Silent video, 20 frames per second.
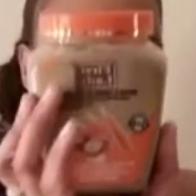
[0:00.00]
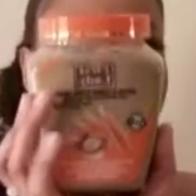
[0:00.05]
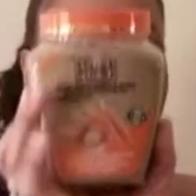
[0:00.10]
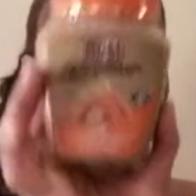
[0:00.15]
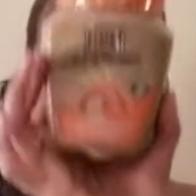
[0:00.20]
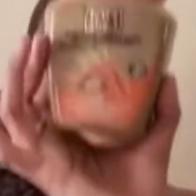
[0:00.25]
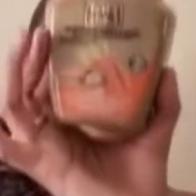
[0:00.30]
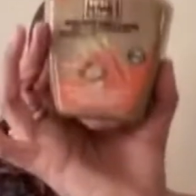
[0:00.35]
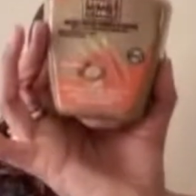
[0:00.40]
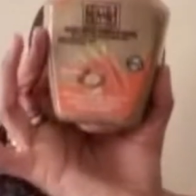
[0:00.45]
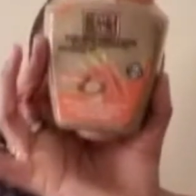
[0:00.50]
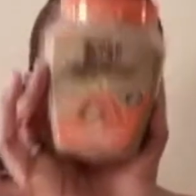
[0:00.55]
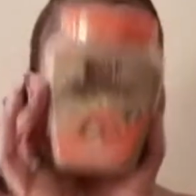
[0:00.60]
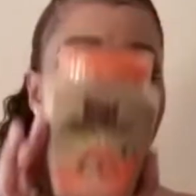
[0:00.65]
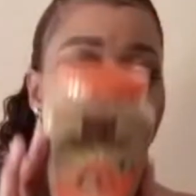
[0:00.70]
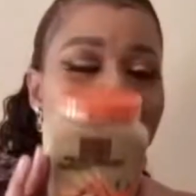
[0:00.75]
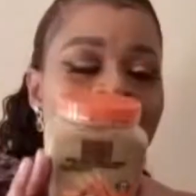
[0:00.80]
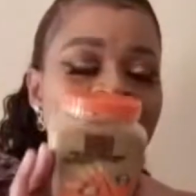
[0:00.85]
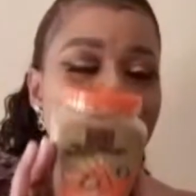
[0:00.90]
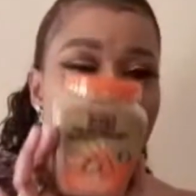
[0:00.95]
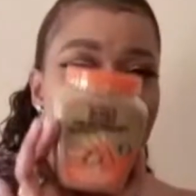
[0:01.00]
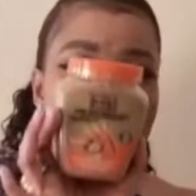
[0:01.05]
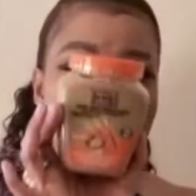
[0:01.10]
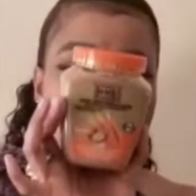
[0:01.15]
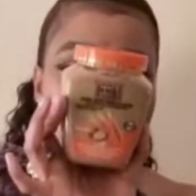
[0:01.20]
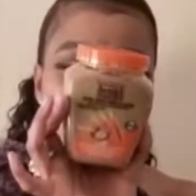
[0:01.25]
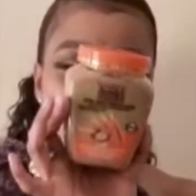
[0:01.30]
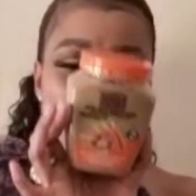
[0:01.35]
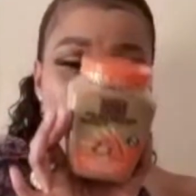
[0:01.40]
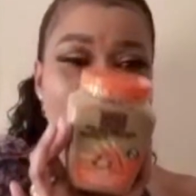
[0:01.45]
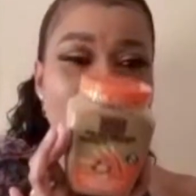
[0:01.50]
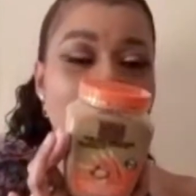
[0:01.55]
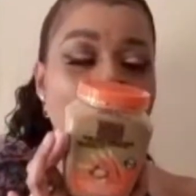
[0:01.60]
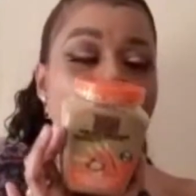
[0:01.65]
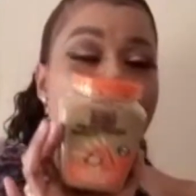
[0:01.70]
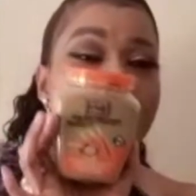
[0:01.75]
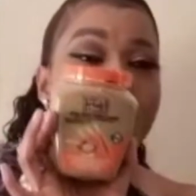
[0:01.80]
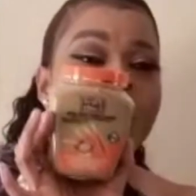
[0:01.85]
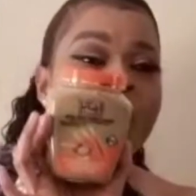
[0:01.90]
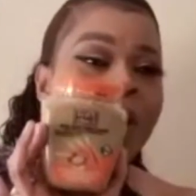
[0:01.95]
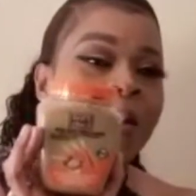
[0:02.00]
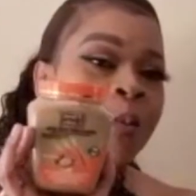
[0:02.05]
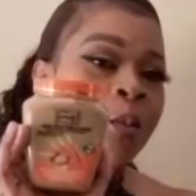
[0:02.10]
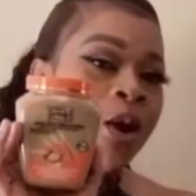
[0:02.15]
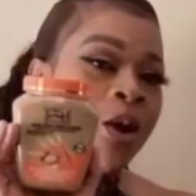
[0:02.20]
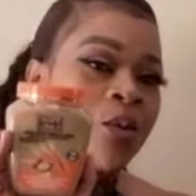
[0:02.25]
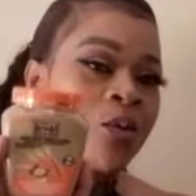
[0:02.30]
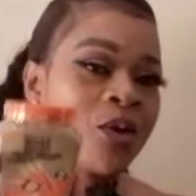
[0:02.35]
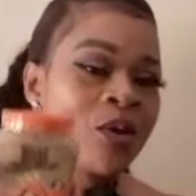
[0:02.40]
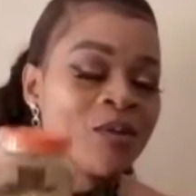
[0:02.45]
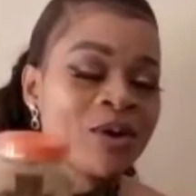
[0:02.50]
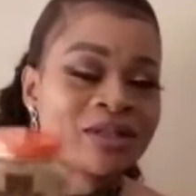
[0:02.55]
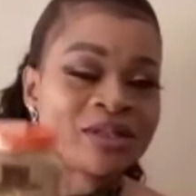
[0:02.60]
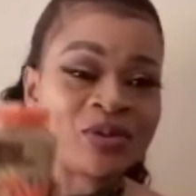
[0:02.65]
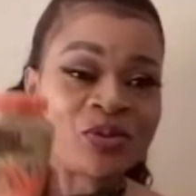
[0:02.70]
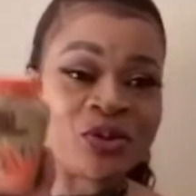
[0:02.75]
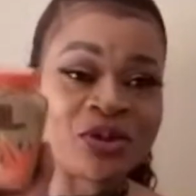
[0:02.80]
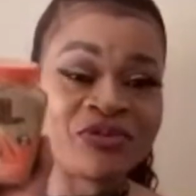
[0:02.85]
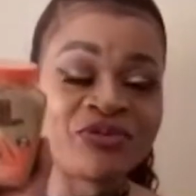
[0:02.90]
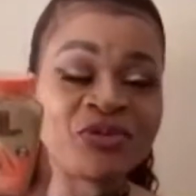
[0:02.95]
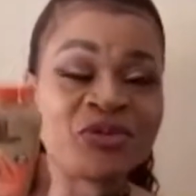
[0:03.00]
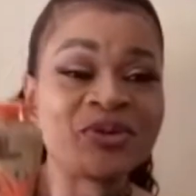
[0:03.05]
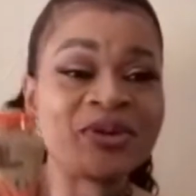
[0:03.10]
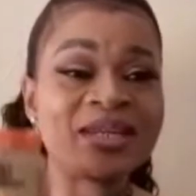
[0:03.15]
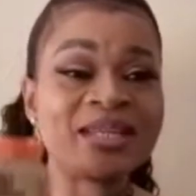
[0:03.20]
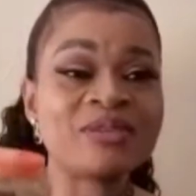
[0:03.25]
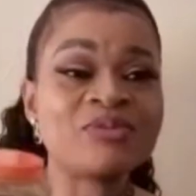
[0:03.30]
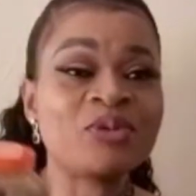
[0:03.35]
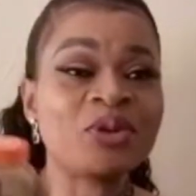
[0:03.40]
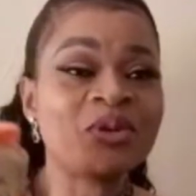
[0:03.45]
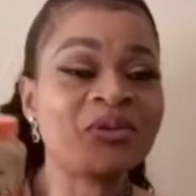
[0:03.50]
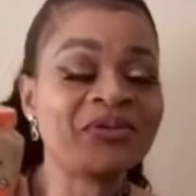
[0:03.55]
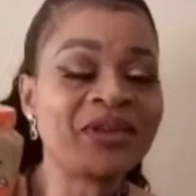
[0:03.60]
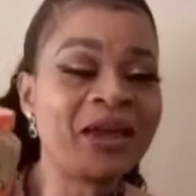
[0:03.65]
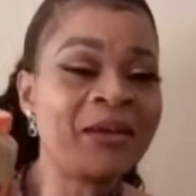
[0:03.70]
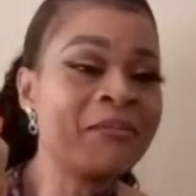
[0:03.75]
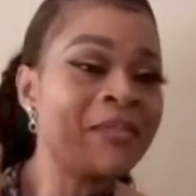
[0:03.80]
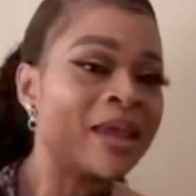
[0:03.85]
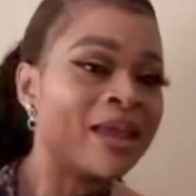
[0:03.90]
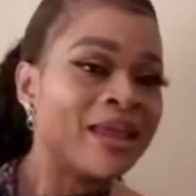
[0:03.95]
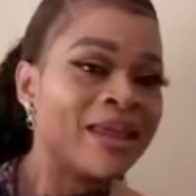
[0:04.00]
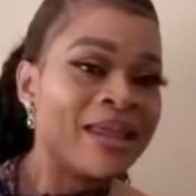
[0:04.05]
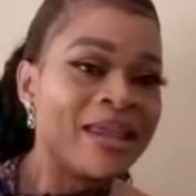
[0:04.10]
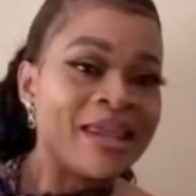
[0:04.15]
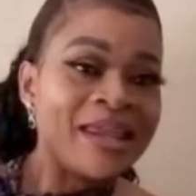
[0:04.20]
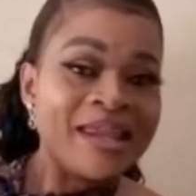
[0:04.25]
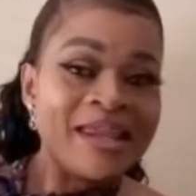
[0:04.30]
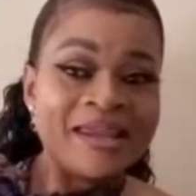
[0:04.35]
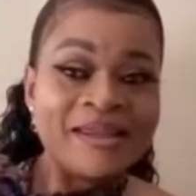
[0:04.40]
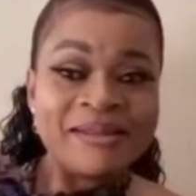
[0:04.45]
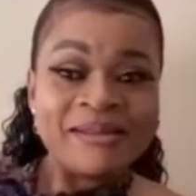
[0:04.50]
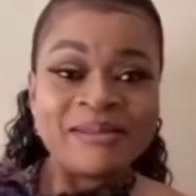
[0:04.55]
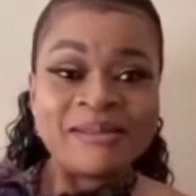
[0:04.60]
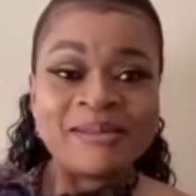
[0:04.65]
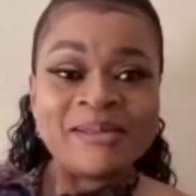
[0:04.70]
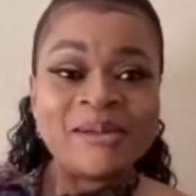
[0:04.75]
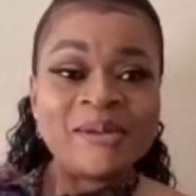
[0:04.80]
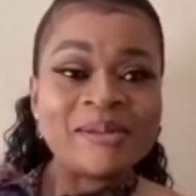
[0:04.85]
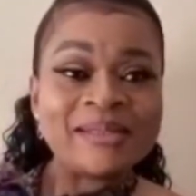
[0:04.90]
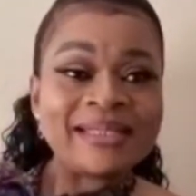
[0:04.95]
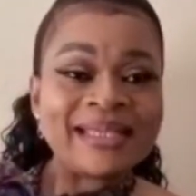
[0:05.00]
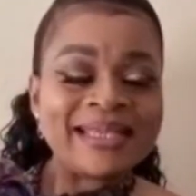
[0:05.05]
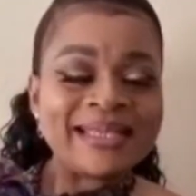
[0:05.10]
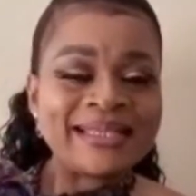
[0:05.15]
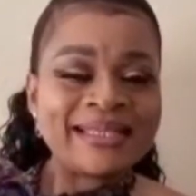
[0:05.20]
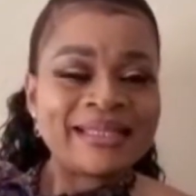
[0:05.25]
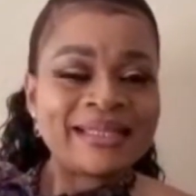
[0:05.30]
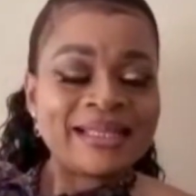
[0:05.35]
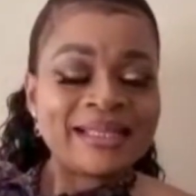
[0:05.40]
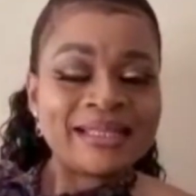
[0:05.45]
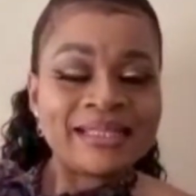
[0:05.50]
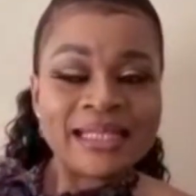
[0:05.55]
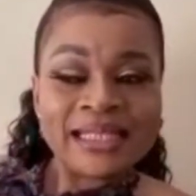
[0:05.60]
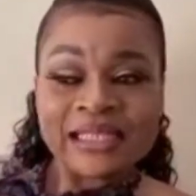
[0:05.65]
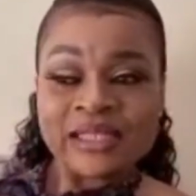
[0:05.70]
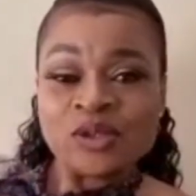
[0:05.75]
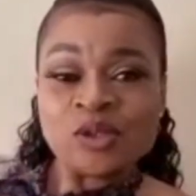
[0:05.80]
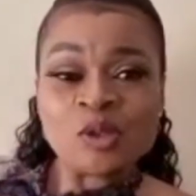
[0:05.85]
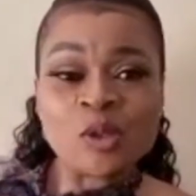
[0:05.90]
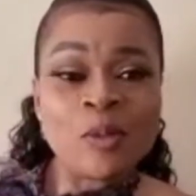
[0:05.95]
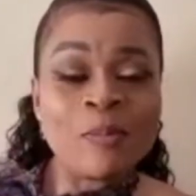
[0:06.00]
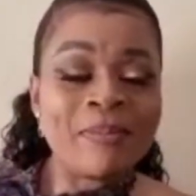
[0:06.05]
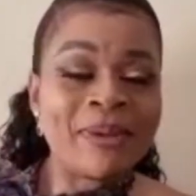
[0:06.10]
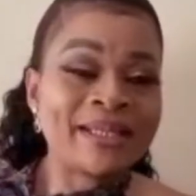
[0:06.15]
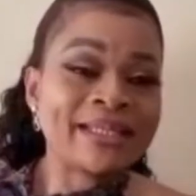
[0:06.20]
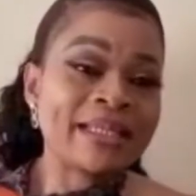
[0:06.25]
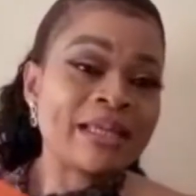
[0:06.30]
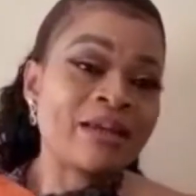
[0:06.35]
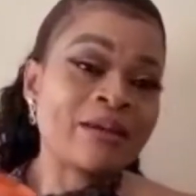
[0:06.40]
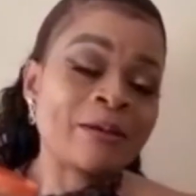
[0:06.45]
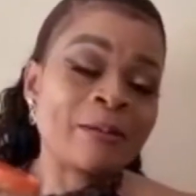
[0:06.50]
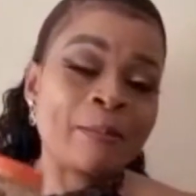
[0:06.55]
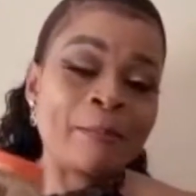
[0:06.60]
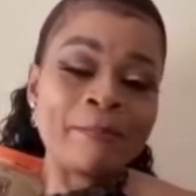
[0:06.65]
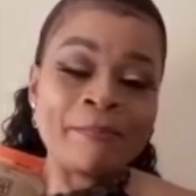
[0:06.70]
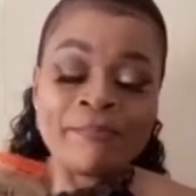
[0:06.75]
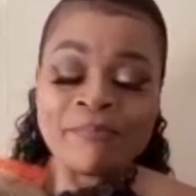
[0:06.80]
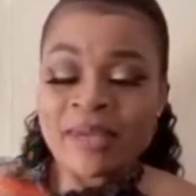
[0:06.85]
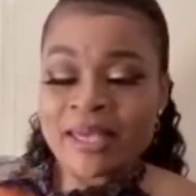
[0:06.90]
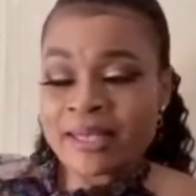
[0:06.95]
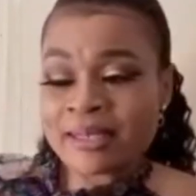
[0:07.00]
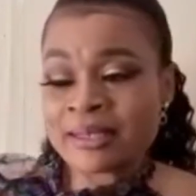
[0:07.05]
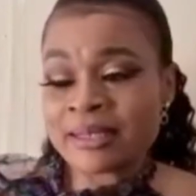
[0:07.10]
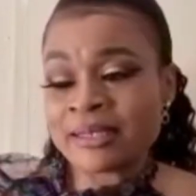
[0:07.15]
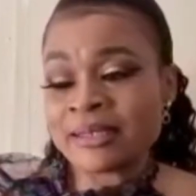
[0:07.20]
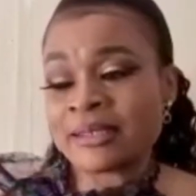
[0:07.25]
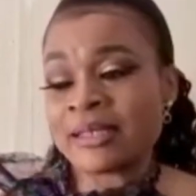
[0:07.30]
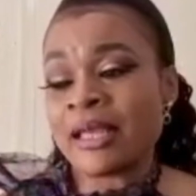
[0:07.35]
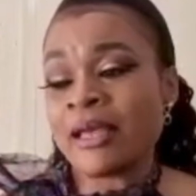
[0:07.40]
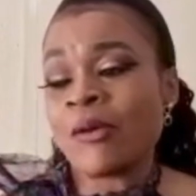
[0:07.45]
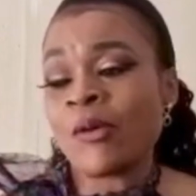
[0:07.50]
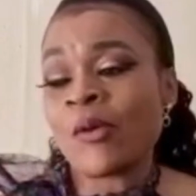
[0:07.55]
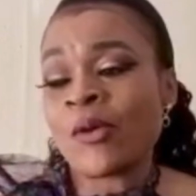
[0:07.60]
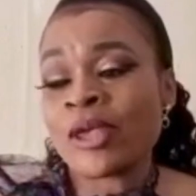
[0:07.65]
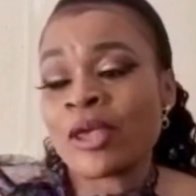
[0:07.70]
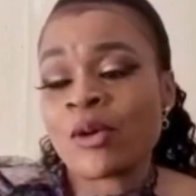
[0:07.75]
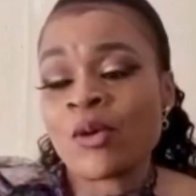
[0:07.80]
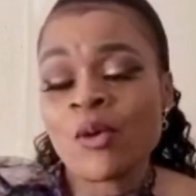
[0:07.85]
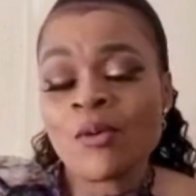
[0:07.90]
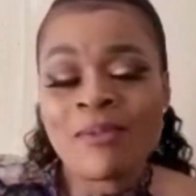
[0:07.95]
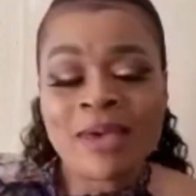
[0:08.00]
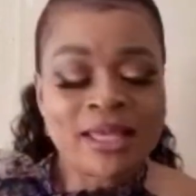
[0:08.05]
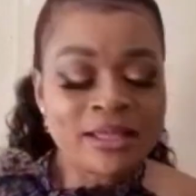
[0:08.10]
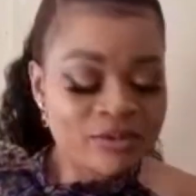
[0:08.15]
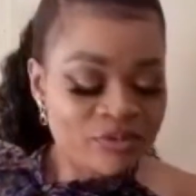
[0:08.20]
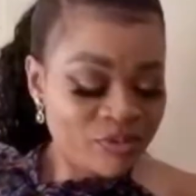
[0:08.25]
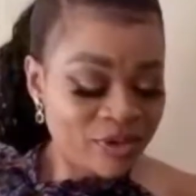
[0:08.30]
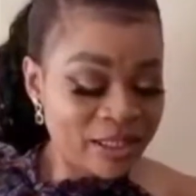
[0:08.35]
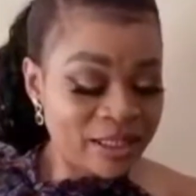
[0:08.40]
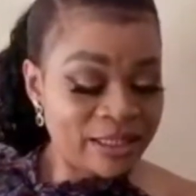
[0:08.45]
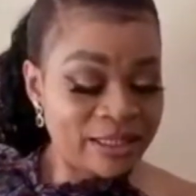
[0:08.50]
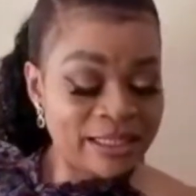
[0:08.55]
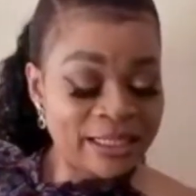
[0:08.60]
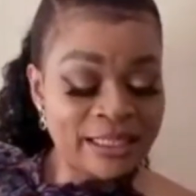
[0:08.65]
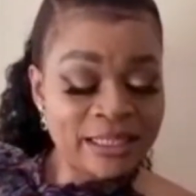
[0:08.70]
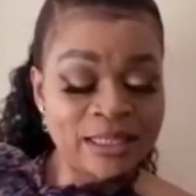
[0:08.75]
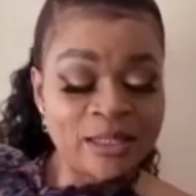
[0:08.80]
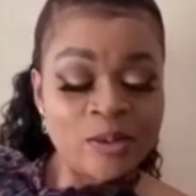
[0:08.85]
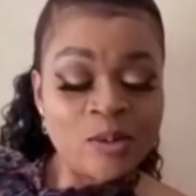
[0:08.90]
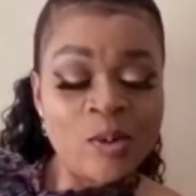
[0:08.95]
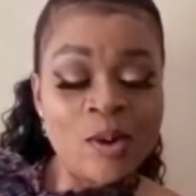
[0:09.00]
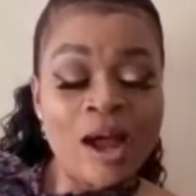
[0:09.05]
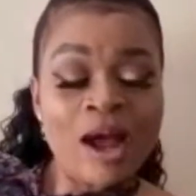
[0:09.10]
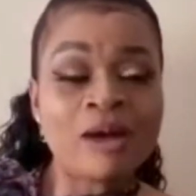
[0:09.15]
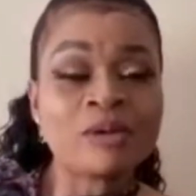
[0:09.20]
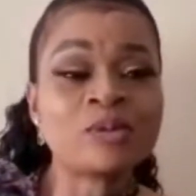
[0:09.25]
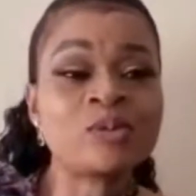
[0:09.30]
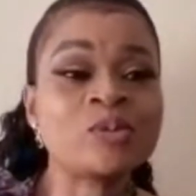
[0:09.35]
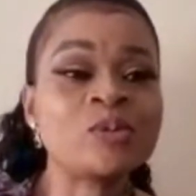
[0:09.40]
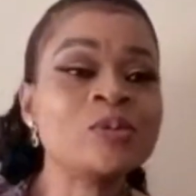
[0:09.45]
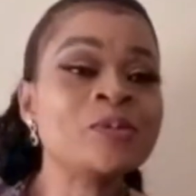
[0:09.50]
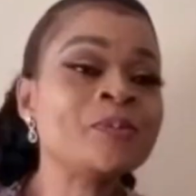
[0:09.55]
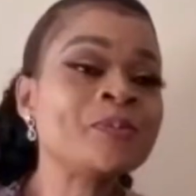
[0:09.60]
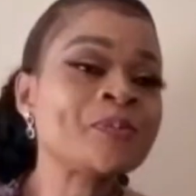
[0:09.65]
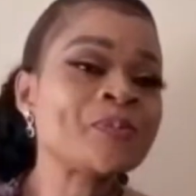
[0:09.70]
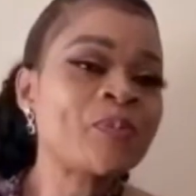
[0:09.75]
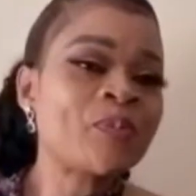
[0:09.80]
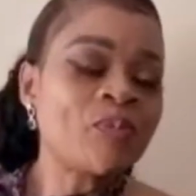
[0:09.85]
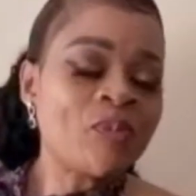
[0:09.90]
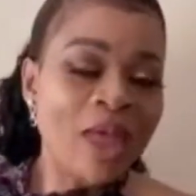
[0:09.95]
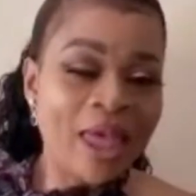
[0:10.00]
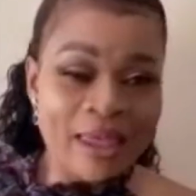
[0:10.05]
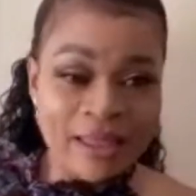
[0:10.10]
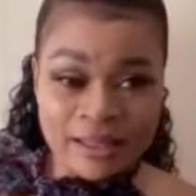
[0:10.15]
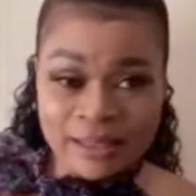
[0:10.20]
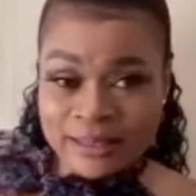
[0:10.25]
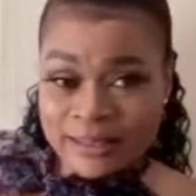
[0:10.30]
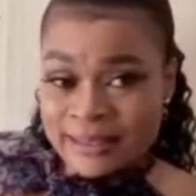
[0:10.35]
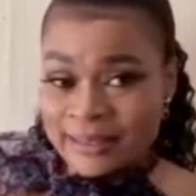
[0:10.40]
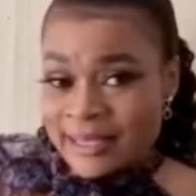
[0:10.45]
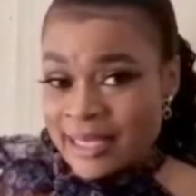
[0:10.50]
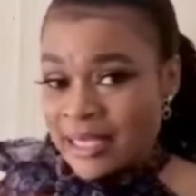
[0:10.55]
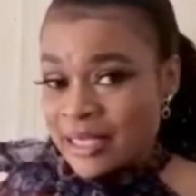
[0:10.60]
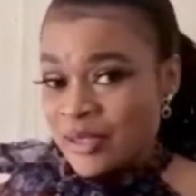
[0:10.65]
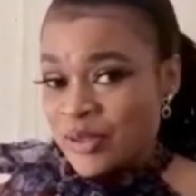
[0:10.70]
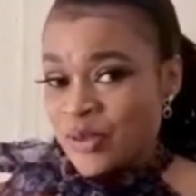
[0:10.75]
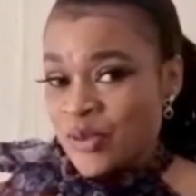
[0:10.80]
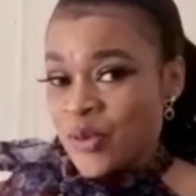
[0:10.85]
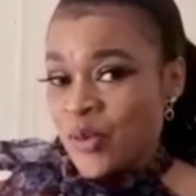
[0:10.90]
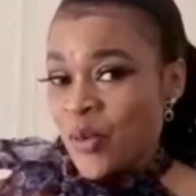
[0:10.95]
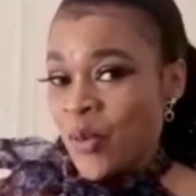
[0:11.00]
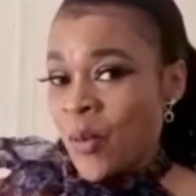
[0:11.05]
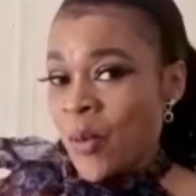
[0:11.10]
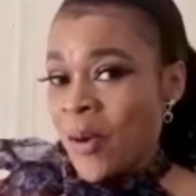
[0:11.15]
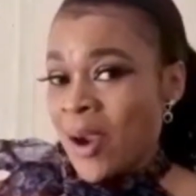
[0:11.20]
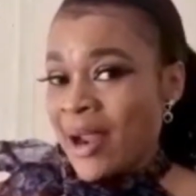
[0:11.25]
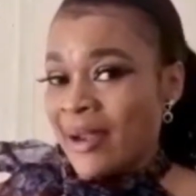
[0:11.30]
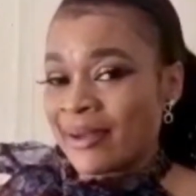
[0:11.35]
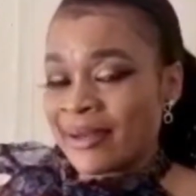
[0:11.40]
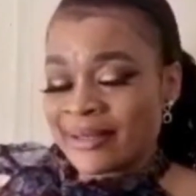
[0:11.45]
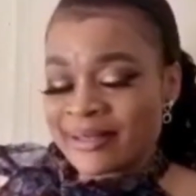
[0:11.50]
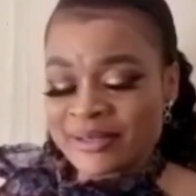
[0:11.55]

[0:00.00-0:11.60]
It's very wow. So if you need one of them, don't hesitate, just drop us a message there or a comment. We just know how to get you one.